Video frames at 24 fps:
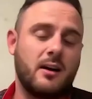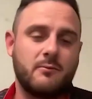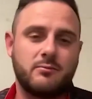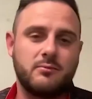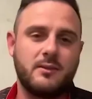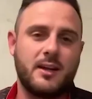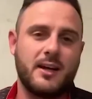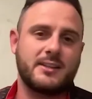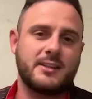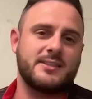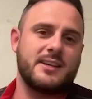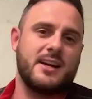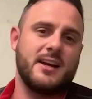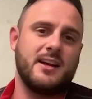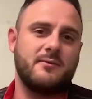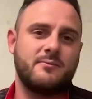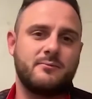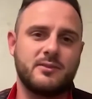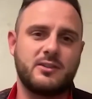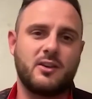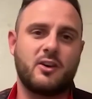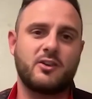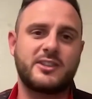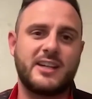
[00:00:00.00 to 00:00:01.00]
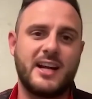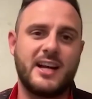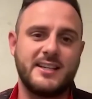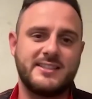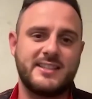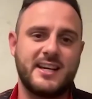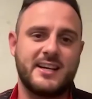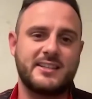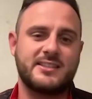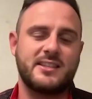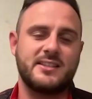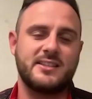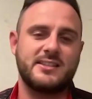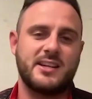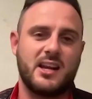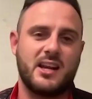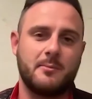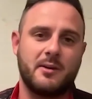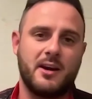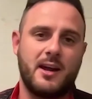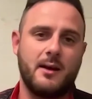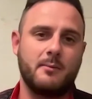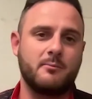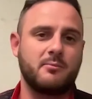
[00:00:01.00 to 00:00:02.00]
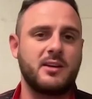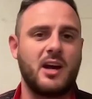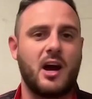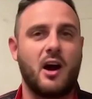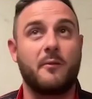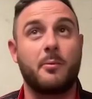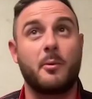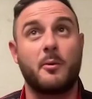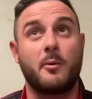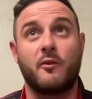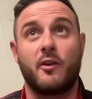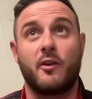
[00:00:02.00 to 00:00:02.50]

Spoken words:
Like I say, as long as I get six at the side of my name, get up and